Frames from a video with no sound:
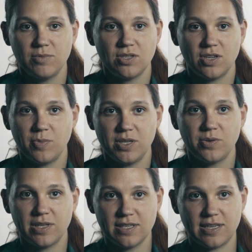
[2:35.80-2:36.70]
I'm just going to be
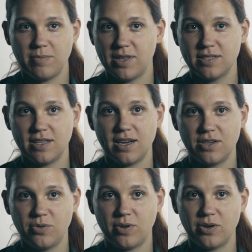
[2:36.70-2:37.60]
doing the same things that I
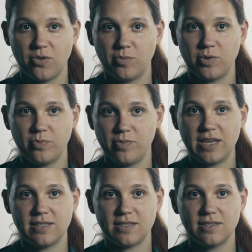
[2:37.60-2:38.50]
do on a normal
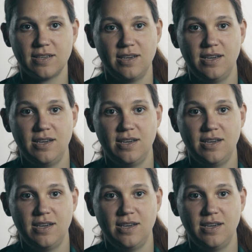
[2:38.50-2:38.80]
basis.